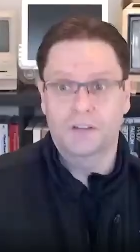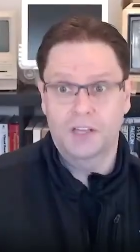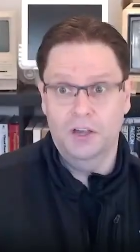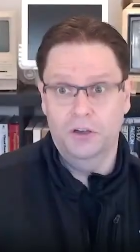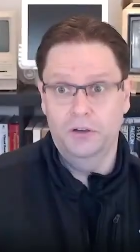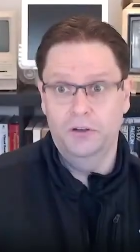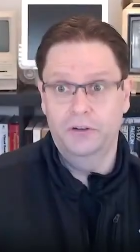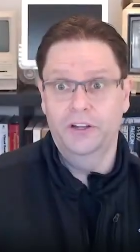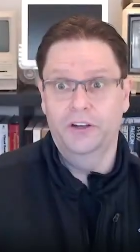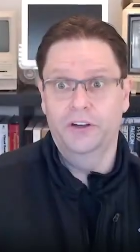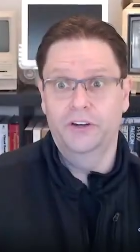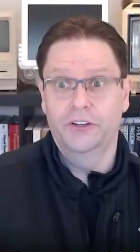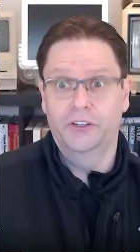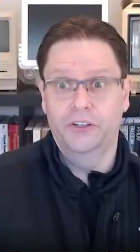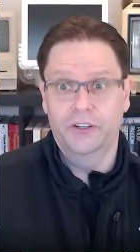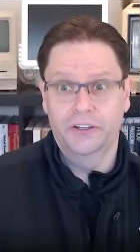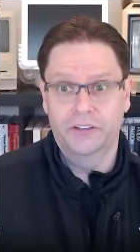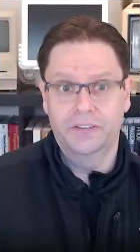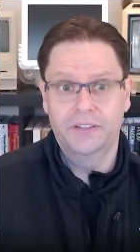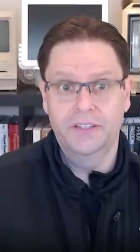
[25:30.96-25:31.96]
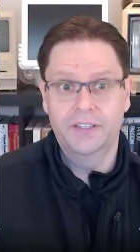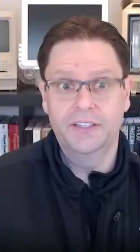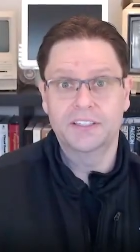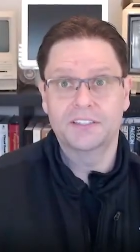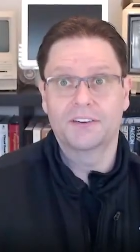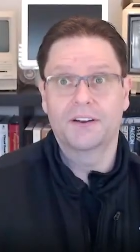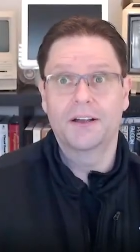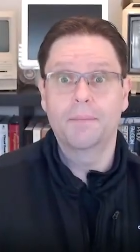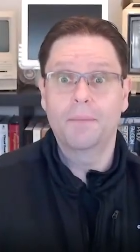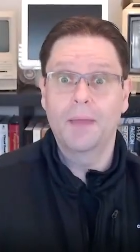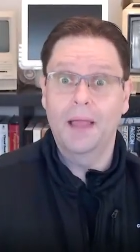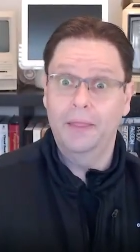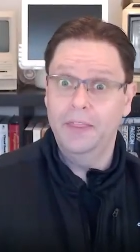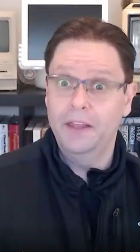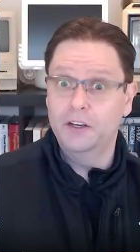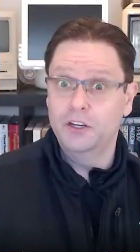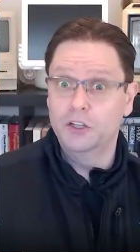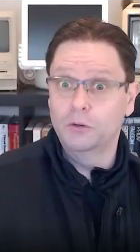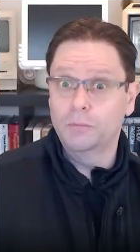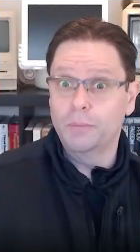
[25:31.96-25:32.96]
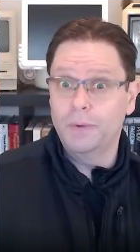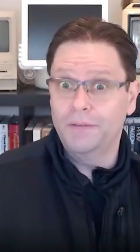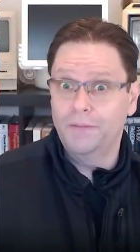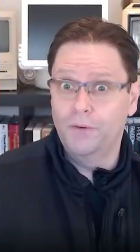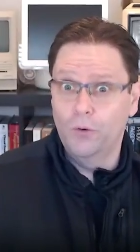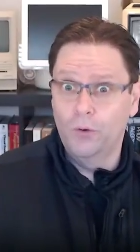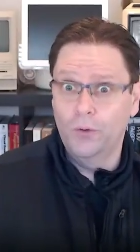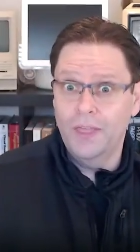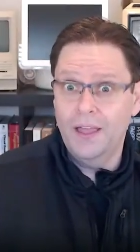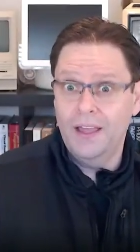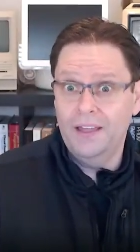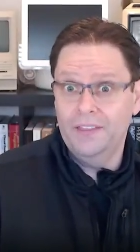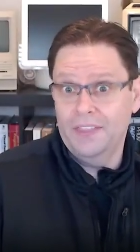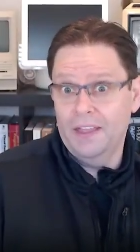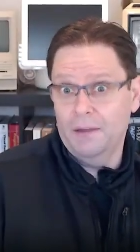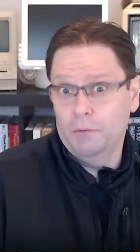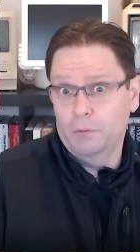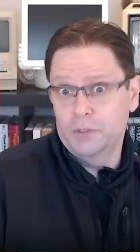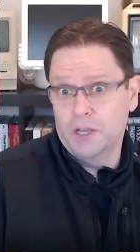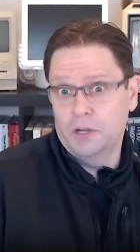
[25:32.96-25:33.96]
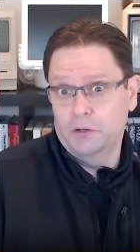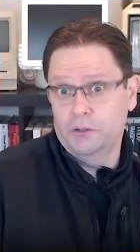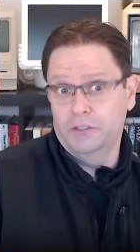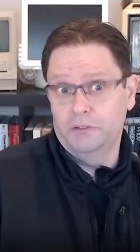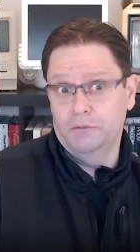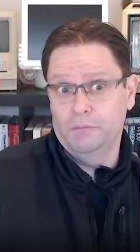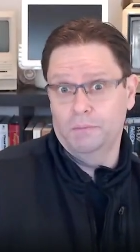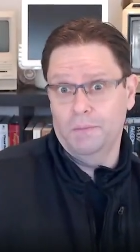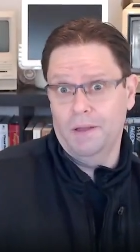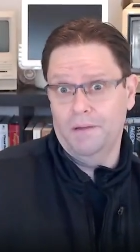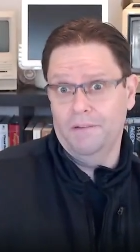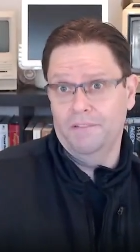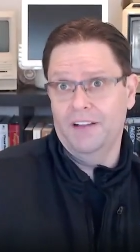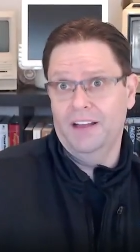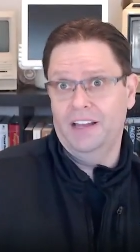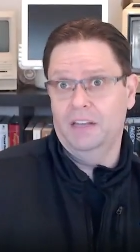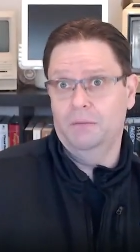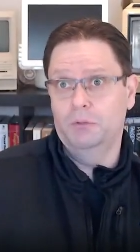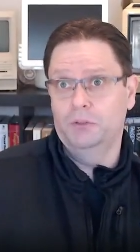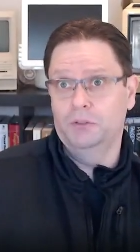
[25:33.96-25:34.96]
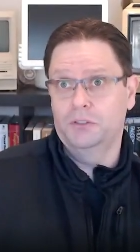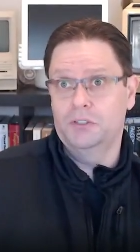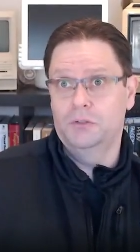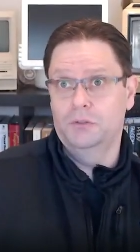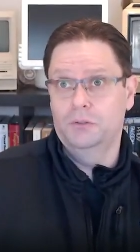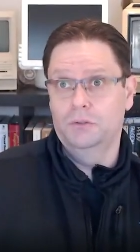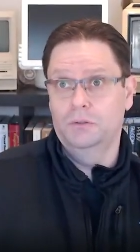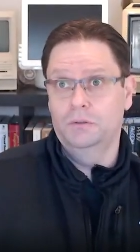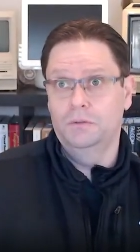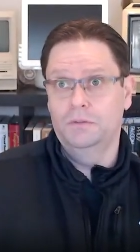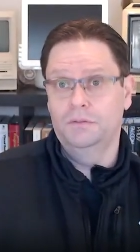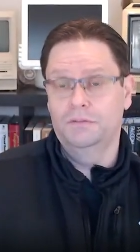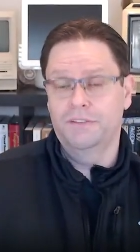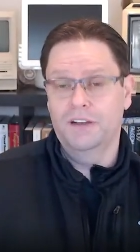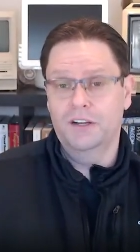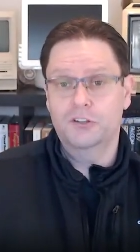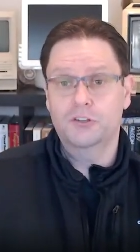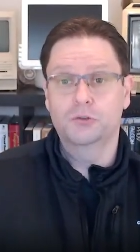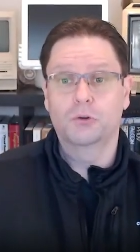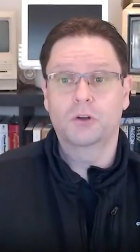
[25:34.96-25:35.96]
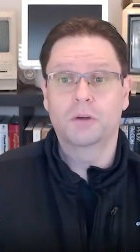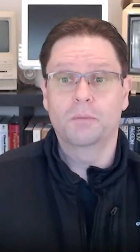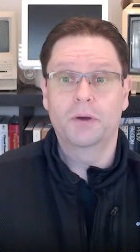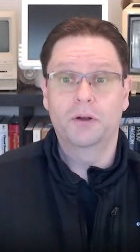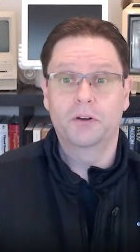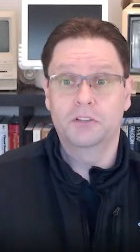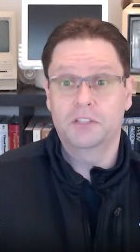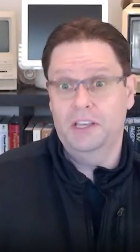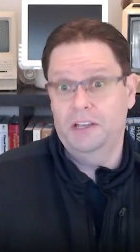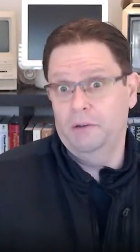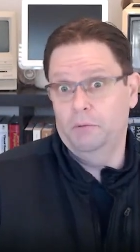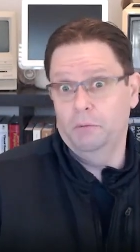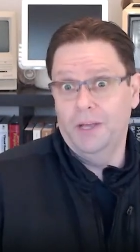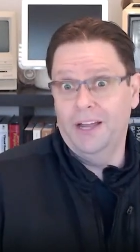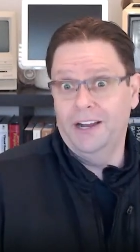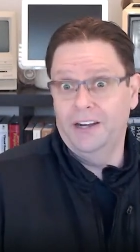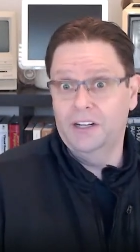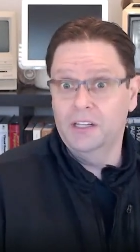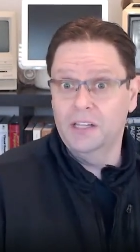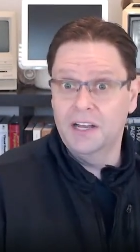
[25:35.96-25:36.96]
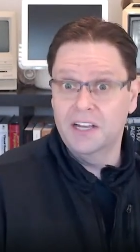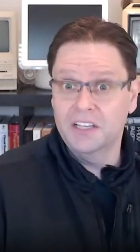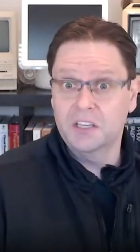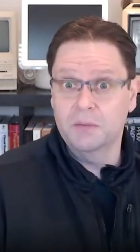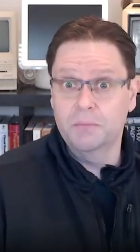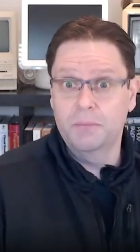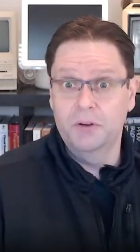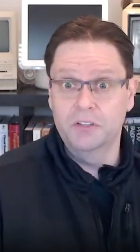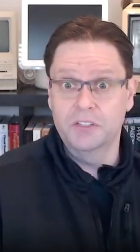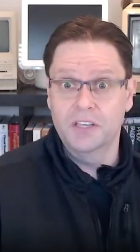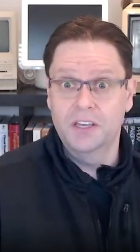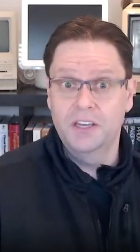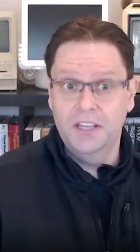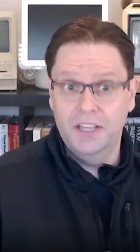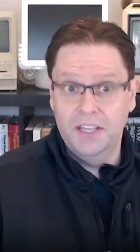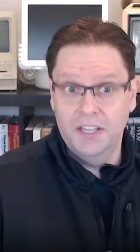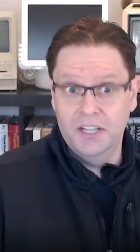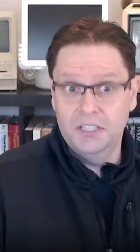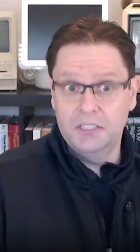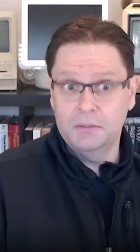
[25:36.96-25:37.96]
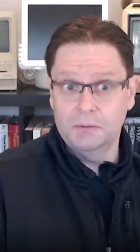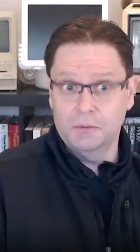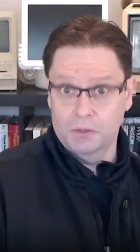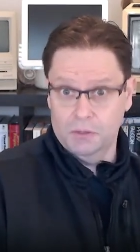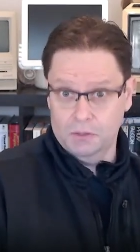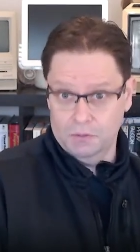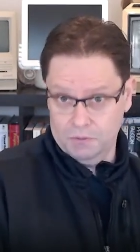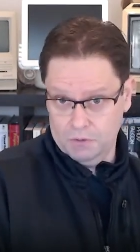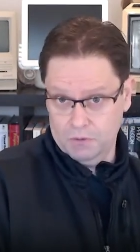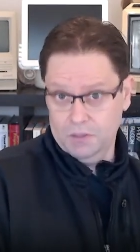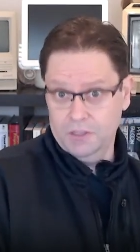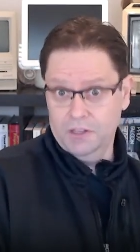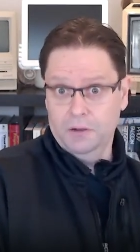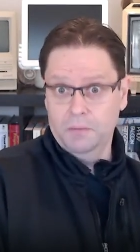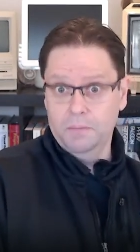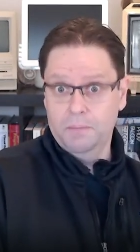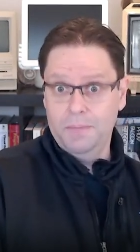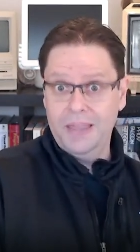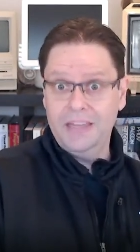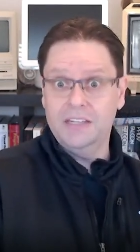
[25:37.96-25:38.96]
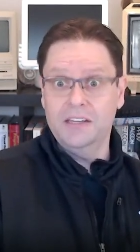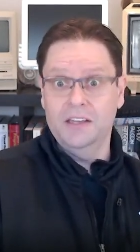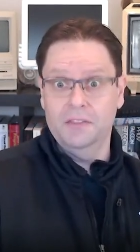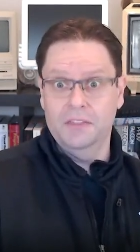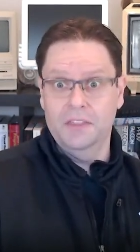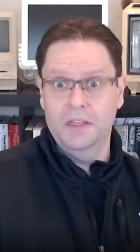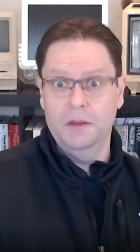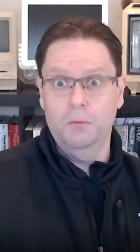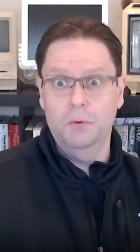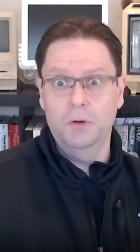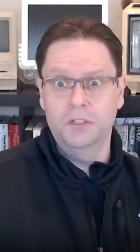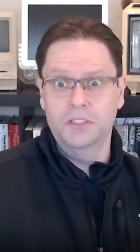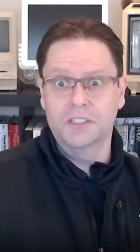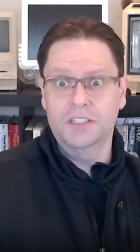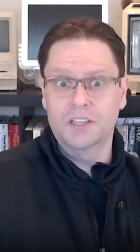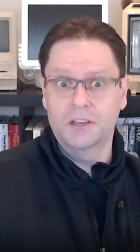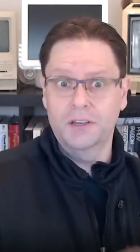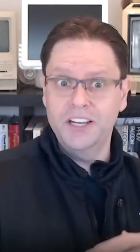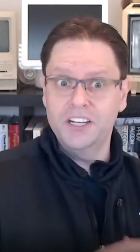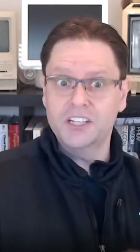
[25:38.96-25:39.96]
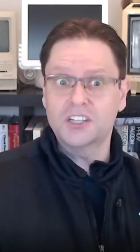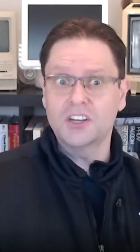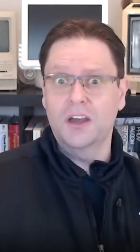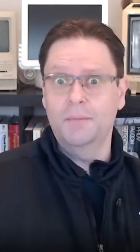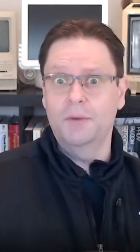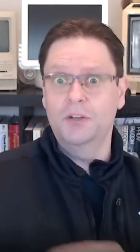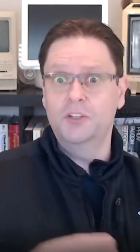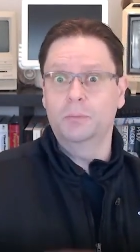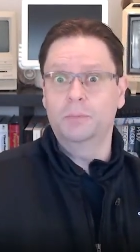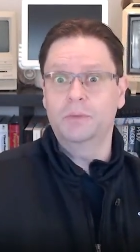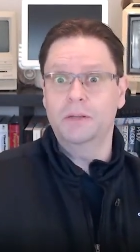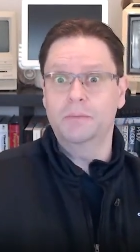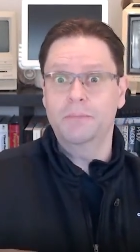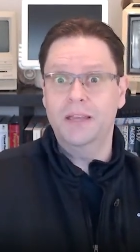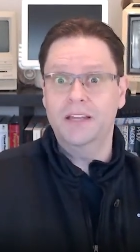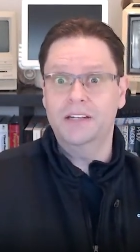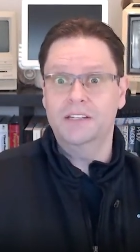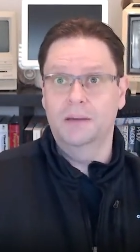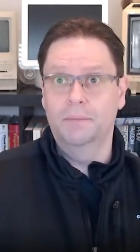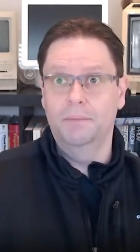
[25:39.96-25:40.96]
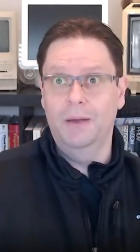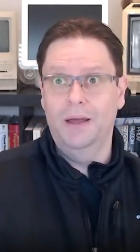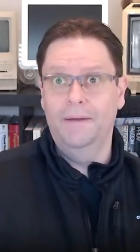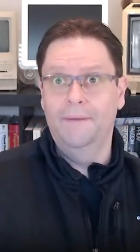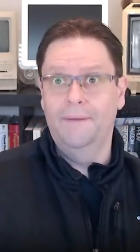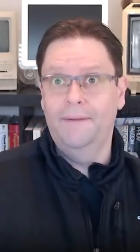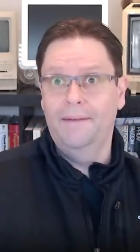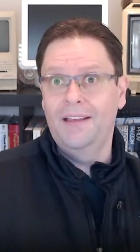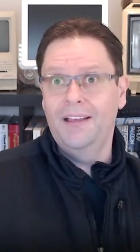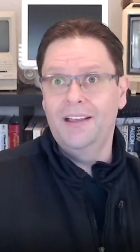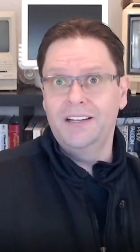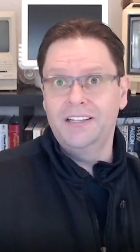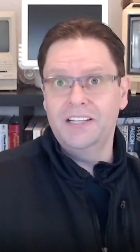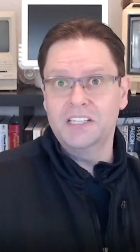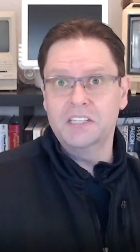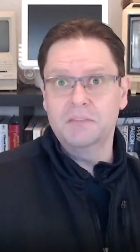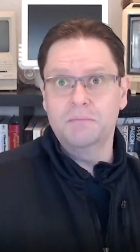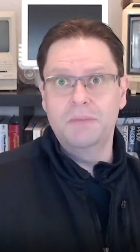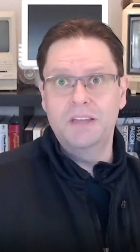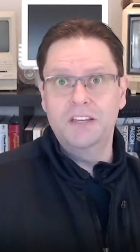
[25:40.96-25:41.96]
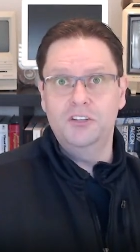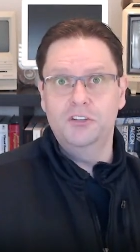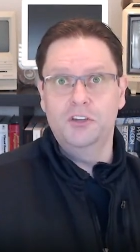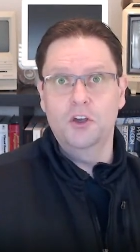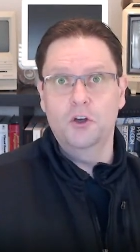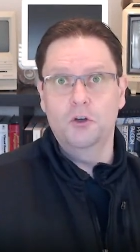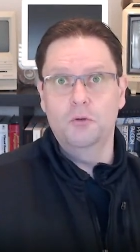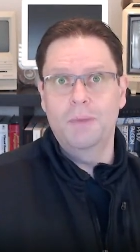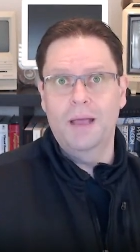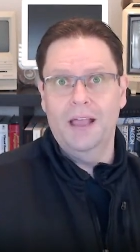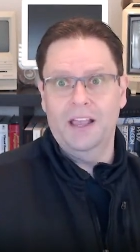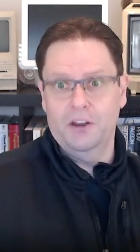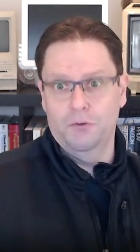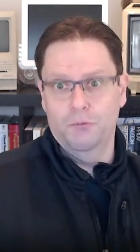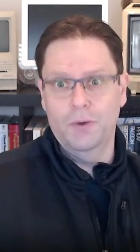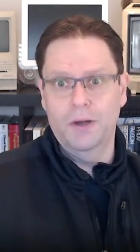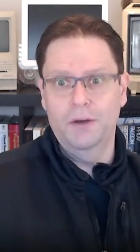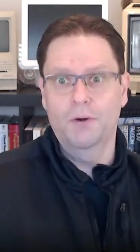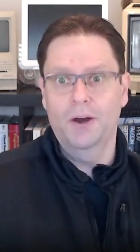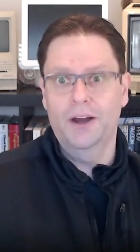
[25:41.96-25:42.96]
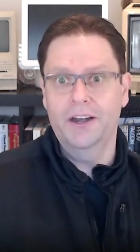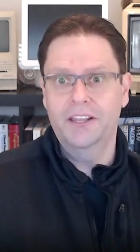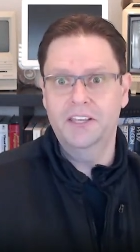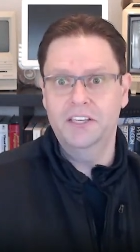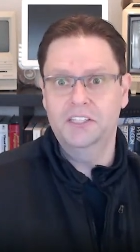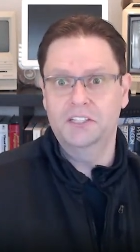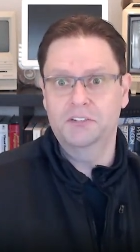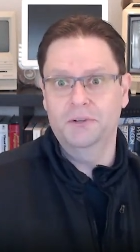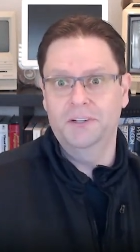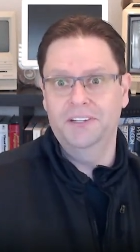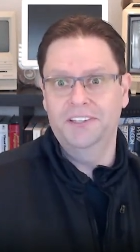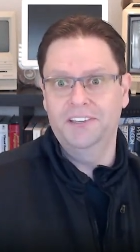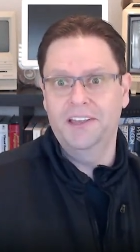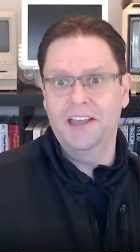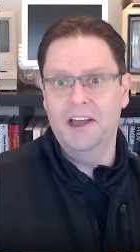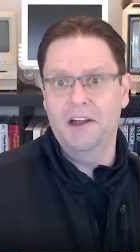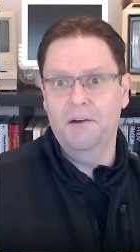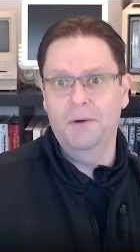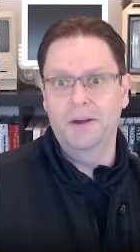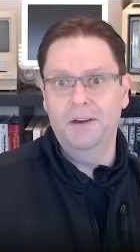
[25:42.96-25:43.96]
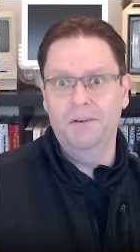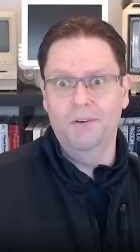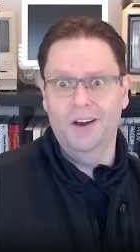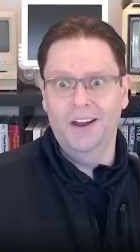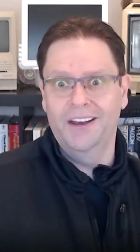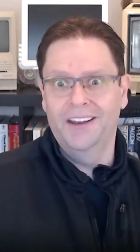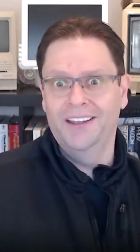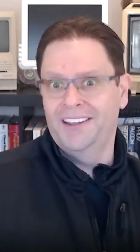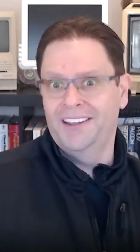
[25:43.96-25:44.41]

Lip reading: code on a lot of things, right? And then you look before that, that was only available to functional components and it had class components. It's, you know, better than it was. So each time adopting better, but doesn't mean you go back and rewrite history. You can't rewrite,